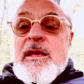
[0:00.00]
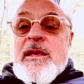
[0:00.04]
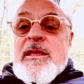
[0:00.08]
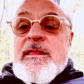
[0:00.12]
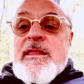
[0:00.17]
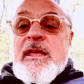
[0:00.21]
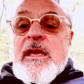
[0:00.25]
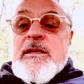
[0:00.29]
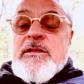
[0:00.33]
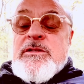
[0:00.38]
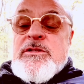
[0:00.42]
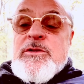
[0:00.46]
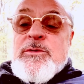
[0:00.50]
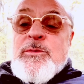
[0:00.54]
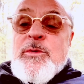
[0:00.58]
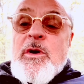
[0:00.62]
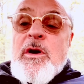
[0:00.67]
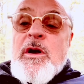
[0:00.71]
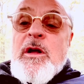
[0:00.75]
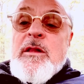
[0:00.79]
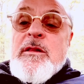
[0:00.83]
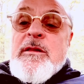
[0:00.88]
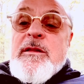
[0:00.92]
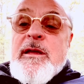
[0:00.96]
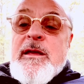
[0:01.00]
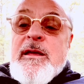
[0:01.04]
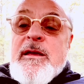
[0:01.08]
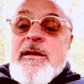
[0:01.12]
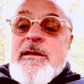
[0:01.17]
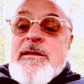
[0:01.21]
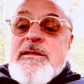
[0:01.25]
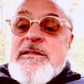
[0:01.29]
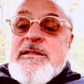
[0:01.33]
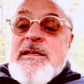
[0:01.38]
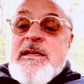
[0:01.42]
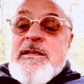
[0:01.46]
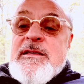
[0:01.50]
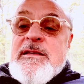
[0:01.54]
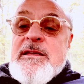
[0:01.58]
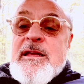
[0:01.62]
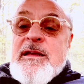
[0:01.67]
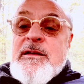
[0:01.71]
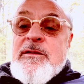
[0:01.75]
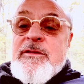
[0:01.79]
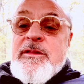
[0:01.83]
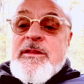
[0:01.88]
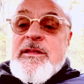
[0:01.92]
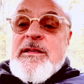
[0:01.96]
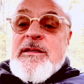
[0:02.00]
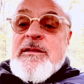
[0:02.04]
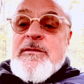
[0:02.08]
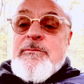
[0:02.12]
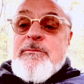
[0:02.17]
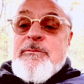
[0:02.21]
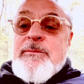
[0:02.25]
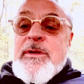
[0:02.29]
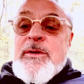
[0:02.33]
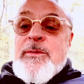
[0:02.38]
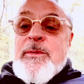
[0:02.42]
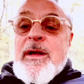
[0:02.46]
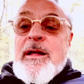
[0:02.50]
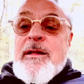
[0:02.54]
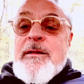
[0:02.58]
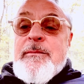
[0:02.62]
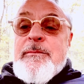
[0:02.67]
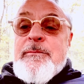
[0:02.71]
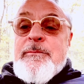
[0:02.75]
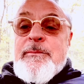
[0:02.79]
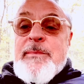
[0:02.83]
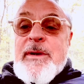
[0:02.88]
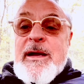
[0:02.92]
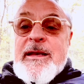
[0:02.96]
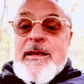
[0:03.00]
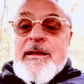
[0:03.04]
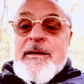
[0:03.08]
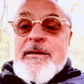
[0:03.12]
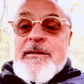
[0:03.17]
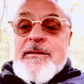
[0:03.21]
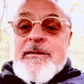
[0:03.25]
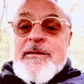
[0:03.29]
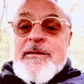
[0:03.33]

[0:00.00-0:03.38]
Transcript: Thanks to all. Stay healthy and be well. Bye now.